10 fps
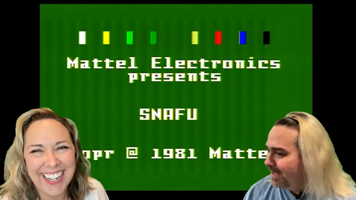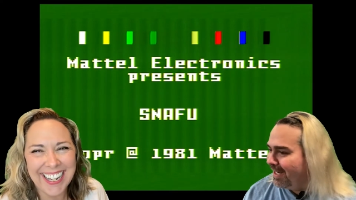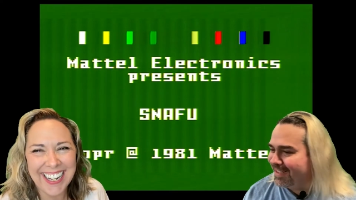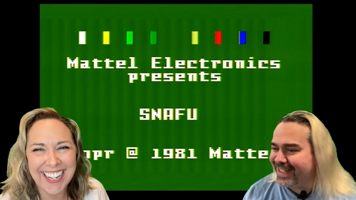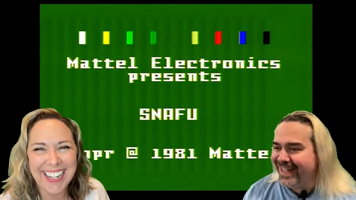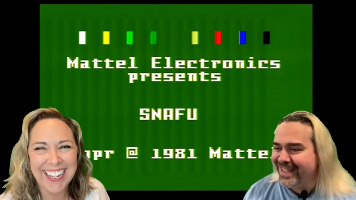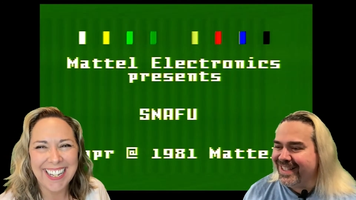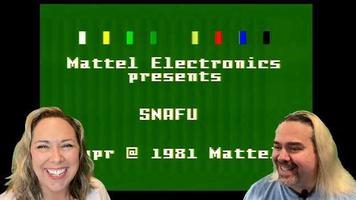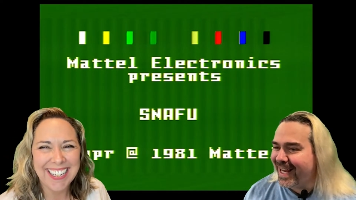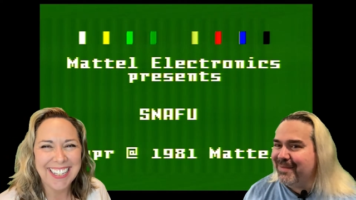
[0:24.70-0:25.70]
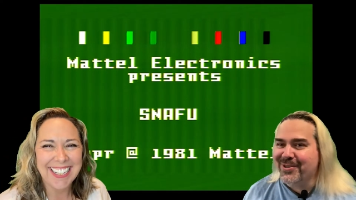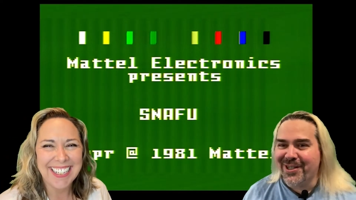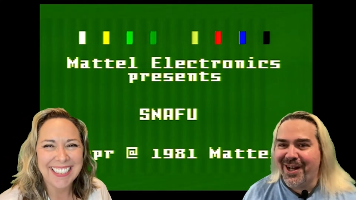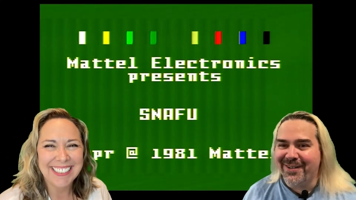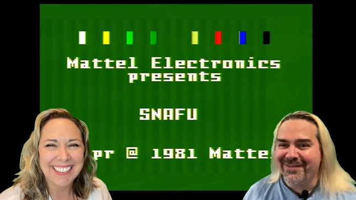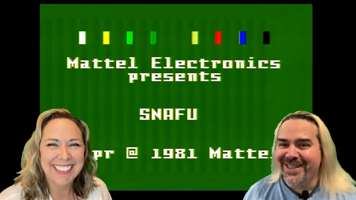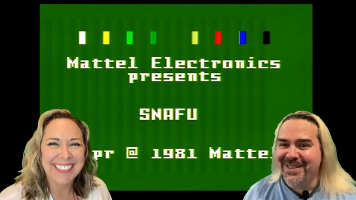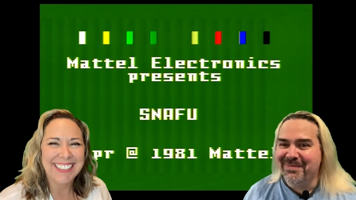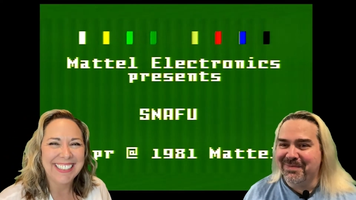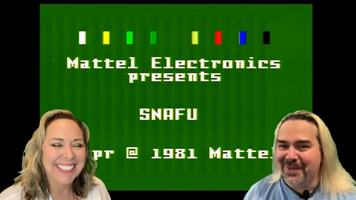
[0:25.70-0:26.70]
Speaker 1: it's like in the same
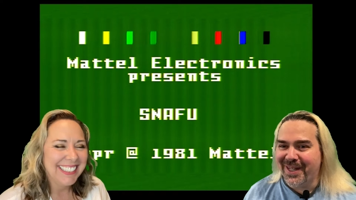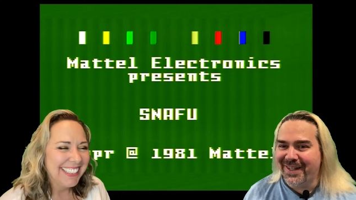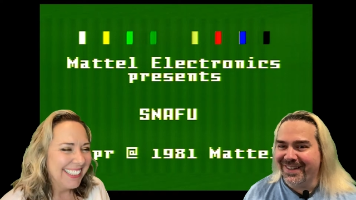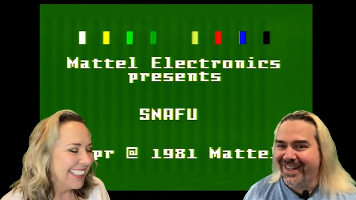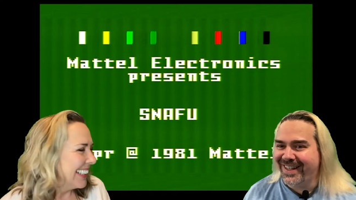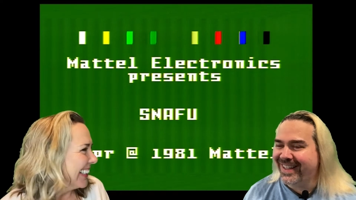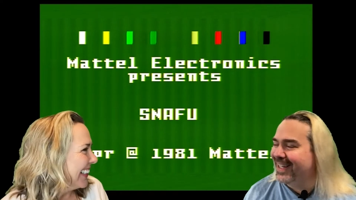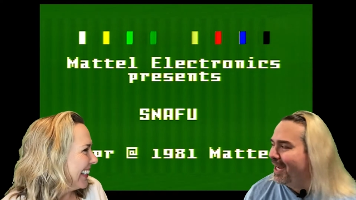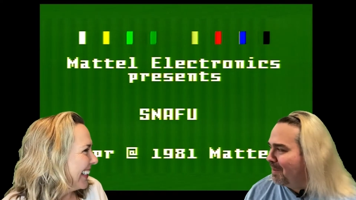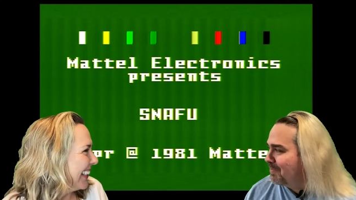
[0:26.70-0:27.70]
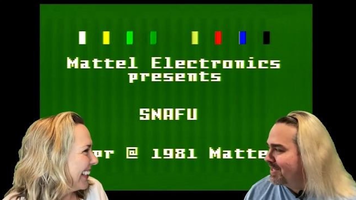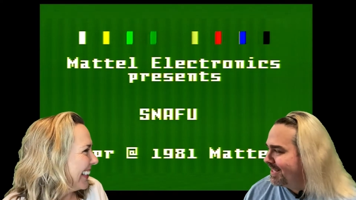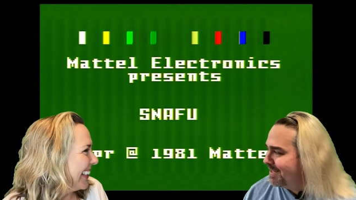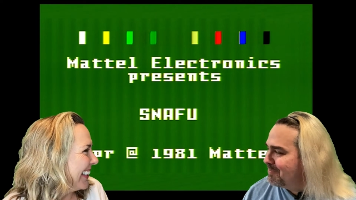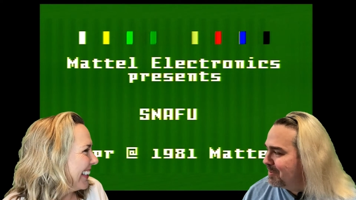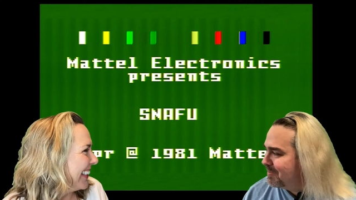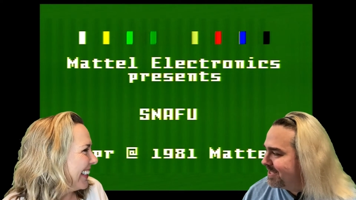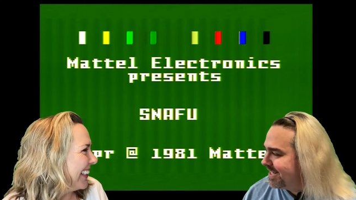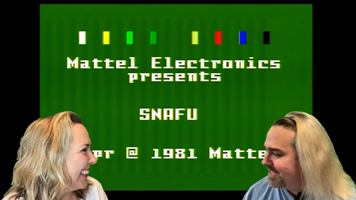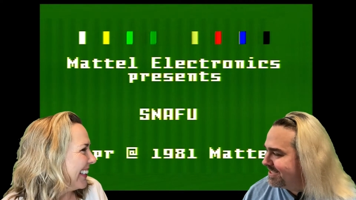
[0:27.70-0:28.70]
genre, but like the opposite
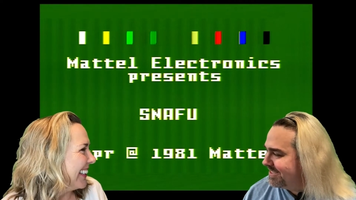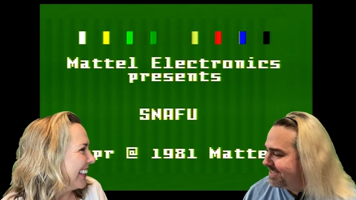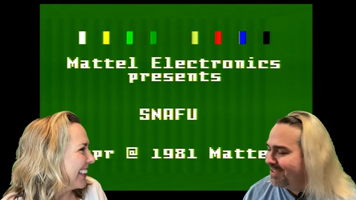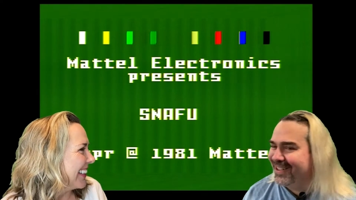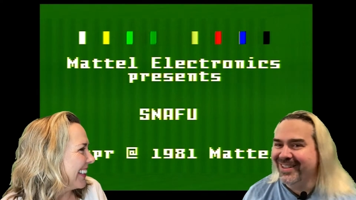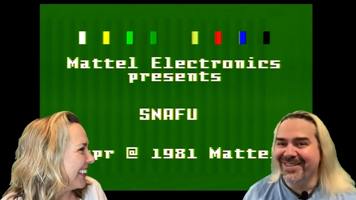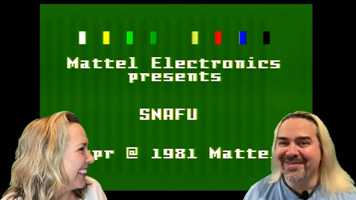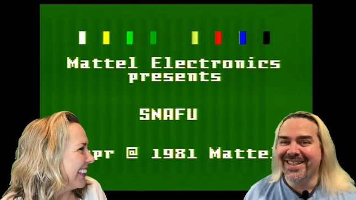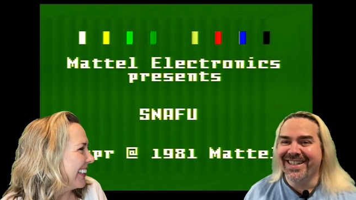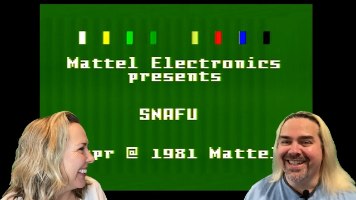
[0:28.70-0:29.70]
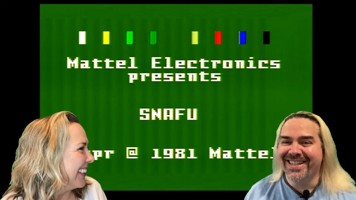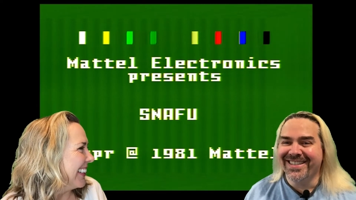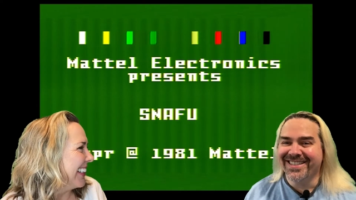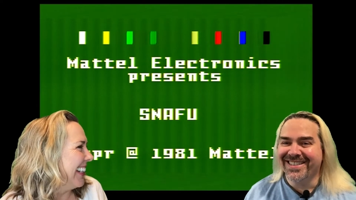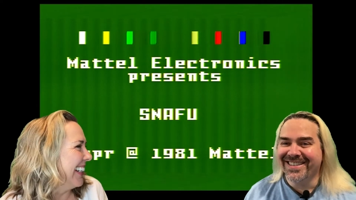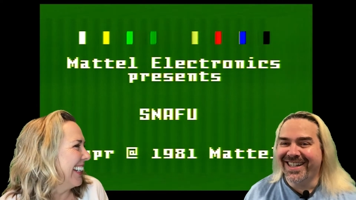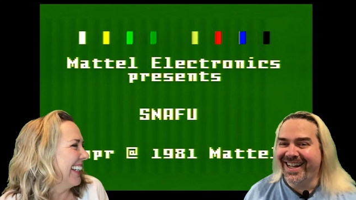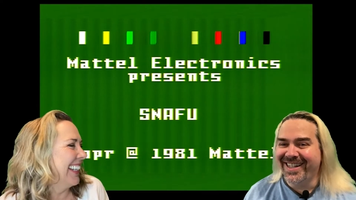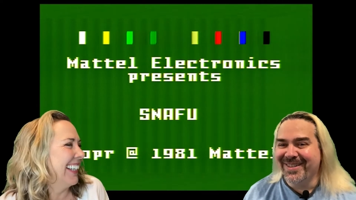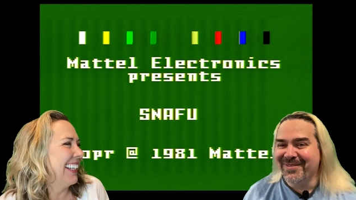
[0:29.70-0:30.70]
implementation. Oh my gosh. I
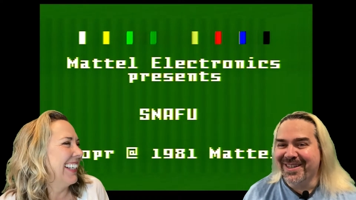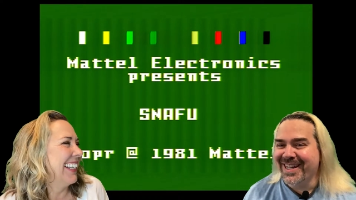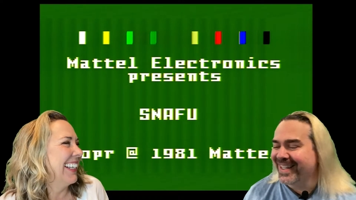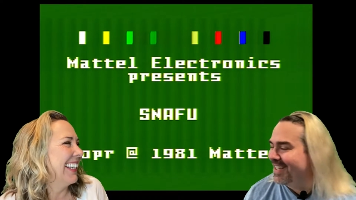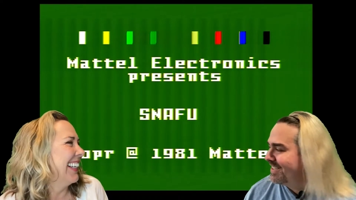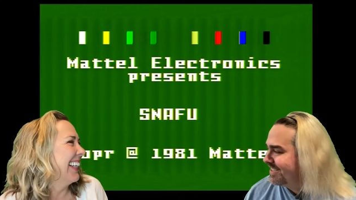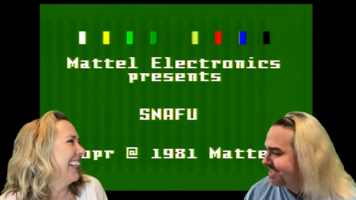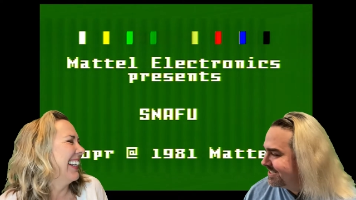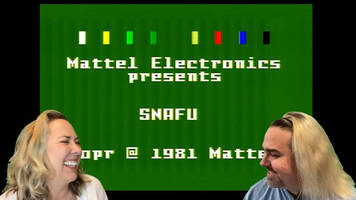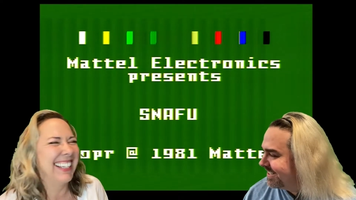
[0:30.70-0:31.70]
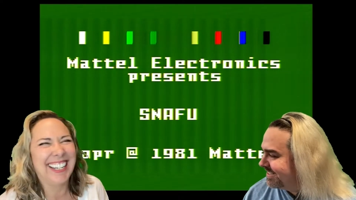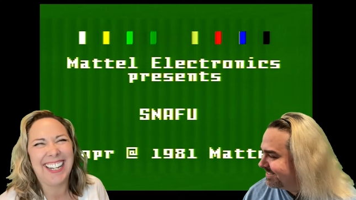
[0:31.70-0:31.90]
didn't think of that till just now.